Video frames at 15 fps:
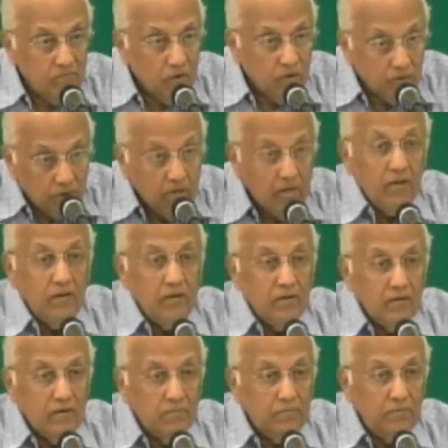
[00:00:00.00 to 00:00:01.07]
cooking
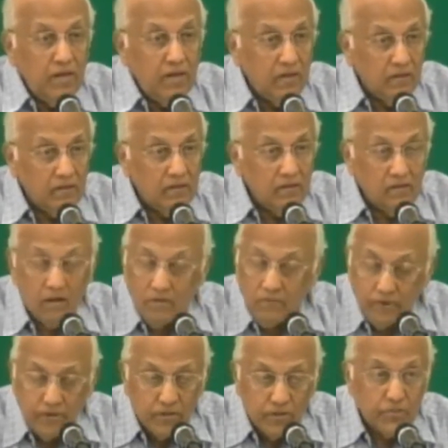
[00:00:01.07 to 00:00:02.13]
a meal, not
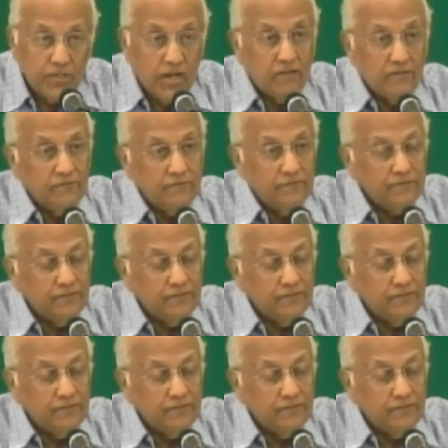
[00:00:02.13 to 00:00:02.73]
for herself,